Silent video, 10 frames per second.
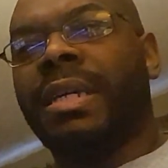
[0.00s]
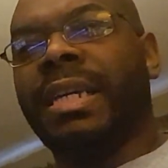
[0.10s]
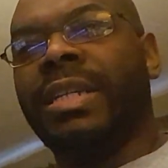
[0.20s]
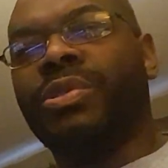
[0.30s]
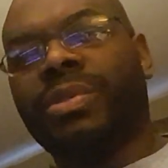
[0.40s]

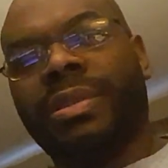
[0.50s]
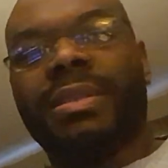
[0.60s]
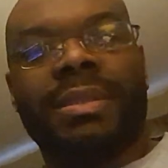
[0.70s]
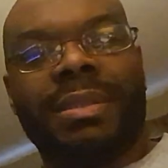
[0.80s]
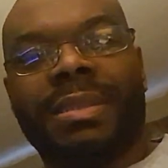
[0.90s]

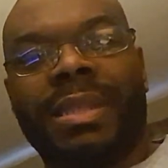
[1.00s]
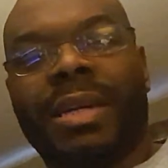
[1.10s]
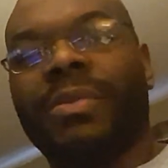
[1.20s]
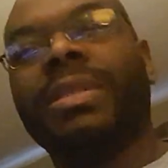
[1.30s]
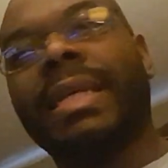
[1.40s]
interested in this game. I
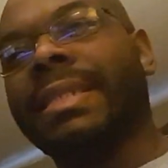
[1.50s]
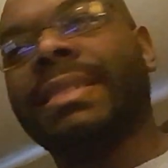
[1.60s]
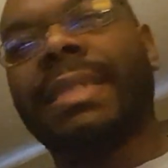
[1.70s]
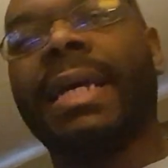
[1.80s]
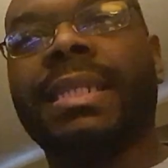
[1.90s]
won't say
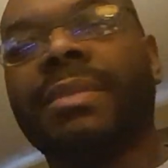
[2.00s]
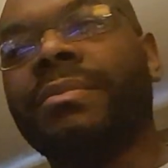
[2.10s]
excited,